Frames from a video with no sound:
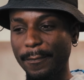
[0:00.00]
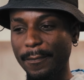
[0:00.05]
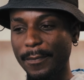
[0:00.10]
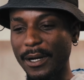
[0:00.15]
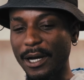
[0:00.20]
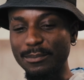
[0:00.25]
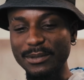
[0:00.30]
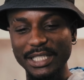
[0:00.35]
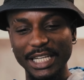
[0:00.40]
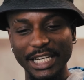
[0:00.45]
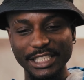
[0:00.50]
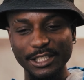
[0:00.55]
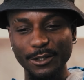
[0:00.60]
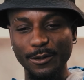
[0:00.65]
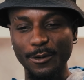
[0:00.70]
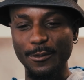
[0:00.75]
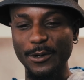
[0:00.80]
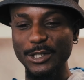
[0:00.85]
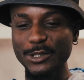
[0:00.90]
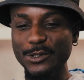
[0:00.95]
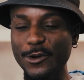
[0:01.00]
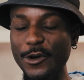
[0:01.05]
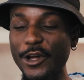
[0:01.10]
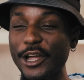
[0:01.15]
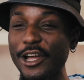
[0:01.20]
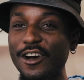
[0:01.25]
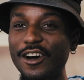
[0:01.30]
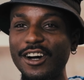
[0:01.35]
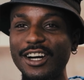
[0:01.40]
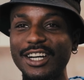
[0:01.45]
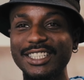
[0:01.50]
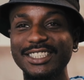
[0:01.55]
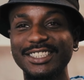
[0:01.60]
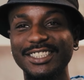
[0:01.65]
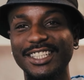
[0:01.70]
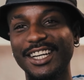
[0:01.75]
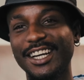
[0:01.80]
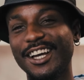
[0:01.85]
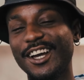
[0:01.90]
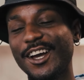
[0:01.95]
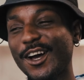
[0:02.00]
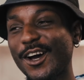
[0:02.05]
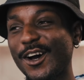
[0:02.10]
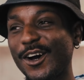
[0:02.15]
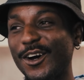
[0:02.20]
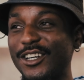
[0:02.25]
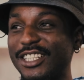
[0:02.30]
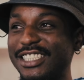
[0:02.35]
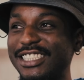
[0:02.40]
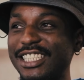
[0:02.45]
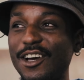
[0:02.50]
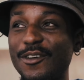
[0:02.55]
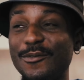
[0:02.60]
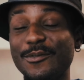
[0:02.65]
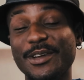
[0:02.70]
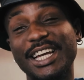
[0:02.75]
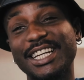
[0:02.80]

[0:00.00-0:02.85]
update her on what's going on. But some